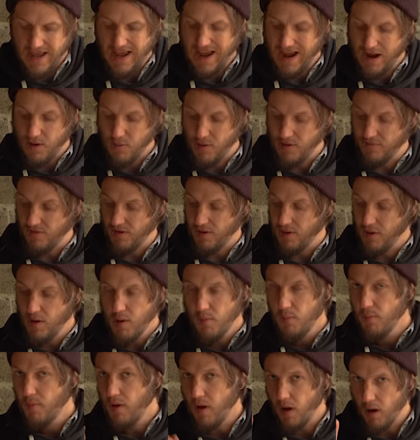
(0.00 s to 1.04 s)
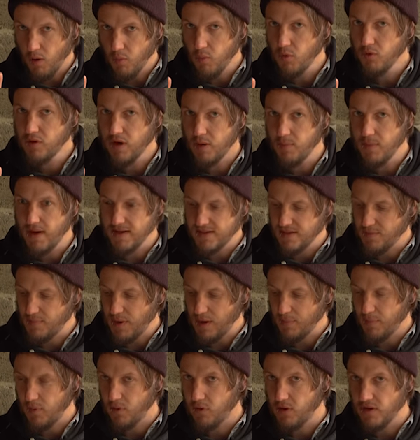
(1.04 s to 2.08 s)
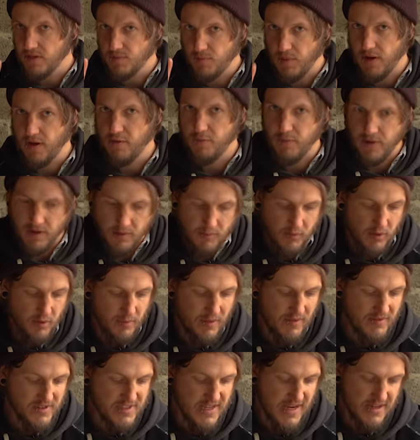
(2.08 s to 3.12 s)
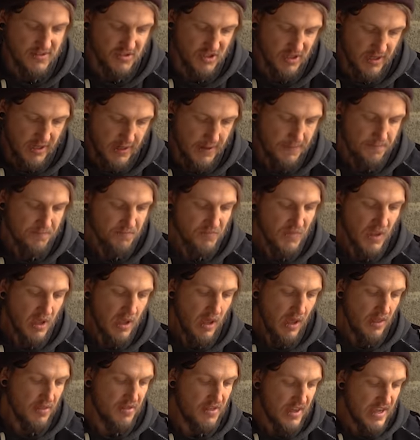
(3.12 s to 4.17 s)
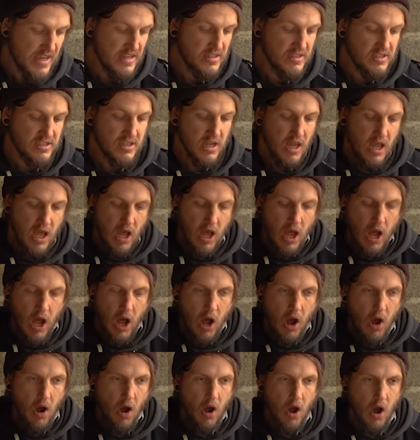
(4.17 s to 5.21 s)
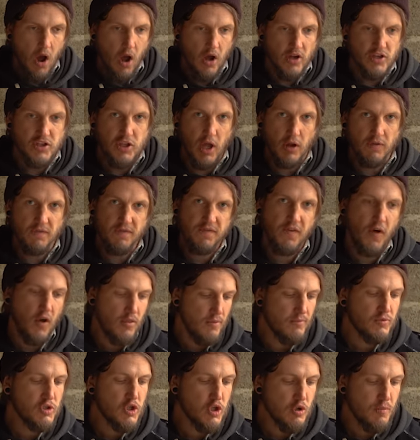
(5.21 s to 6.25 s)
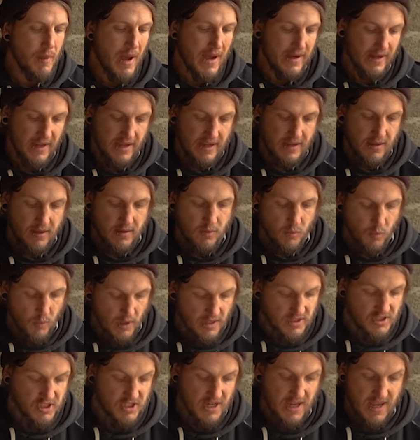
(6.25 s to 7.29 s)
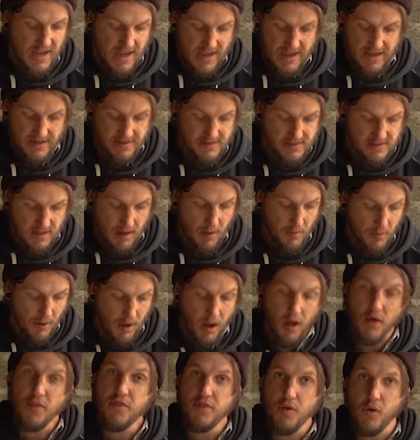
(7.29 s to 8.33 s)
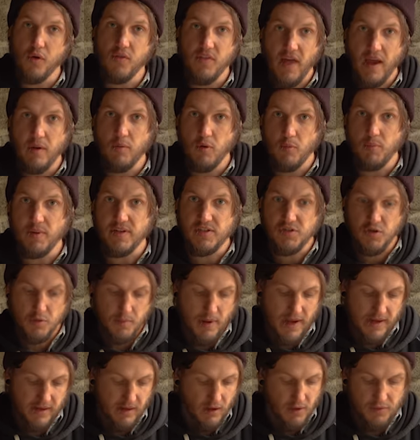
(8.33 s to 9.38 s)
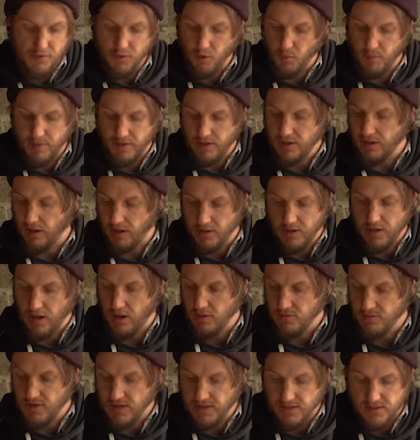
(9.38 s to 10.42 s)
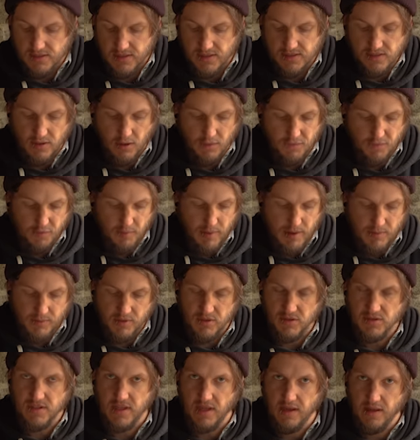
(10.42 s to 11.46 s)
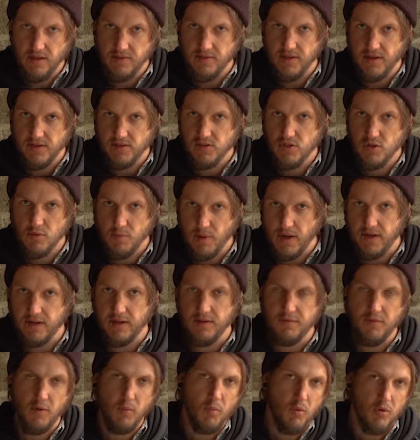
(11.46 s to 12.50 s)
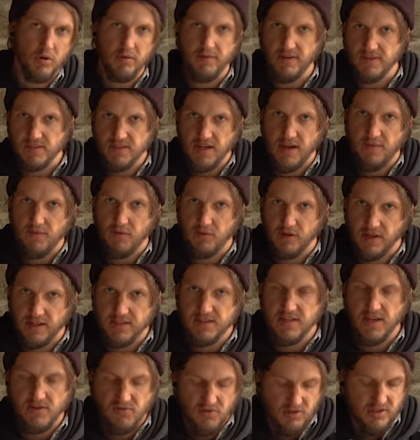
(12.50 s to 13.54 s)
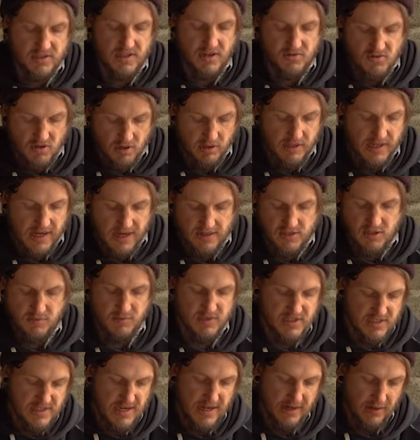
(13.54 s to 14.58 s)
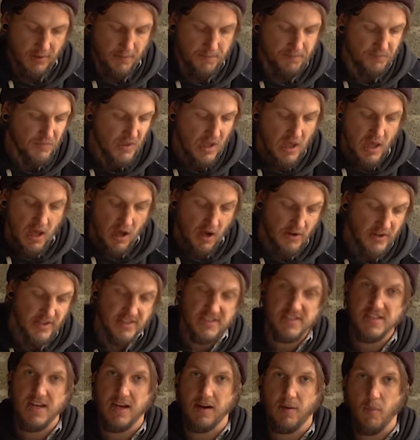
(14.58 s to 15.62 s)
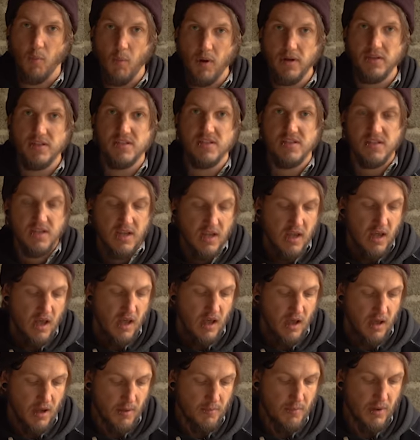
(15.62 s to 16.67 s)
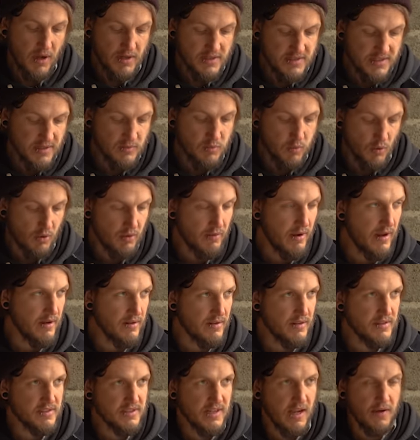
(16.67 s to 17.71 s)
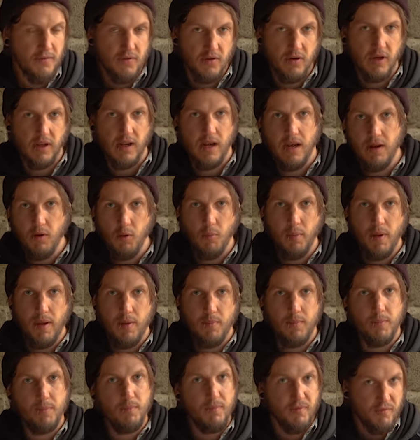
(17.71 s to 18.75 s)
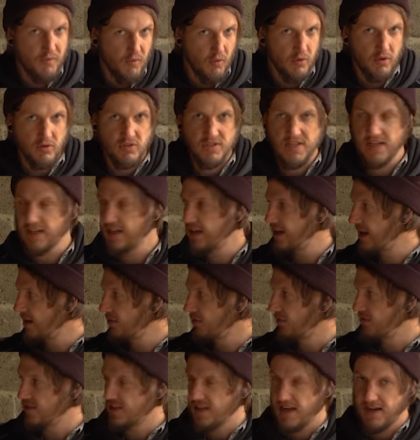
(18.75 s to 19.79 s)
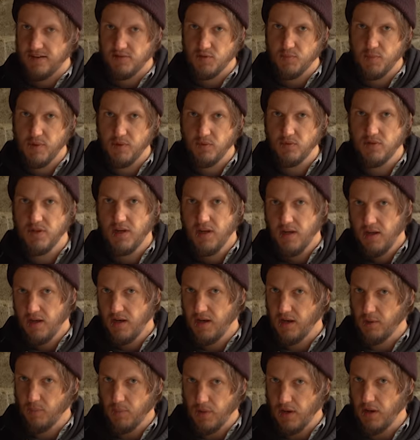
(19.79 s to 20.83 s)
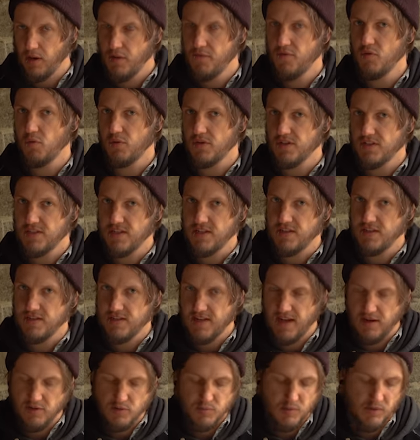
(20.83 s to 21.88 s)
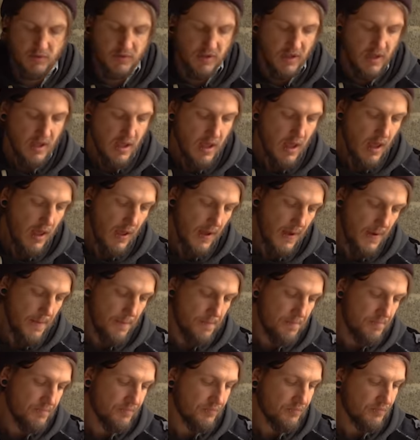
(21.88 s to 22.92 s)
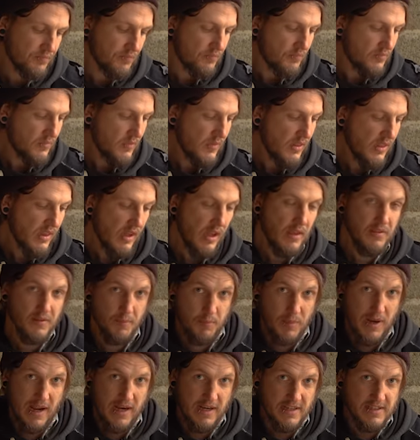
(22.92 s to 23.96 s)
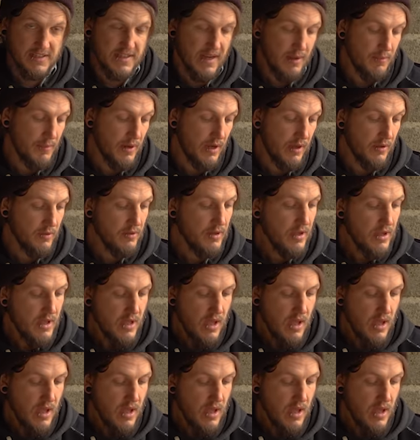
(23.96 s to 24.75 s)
However, I will come back to the back pockets, bear with me, I'm on a bit of a tangent here. These, I don't find them too baggy, which is, uh, I thought they would be too baggy. I thought, be like, no, these, these aren't for me because they're, they're too baggy. If I walk around scaffolding, etc., etc., I'd catch them and snag them. I didn't snag them once. Um, I did walk around scaffolding a little bit before it got taken down on this house build. Link below if you want to see this house build. Um, the playlist down below.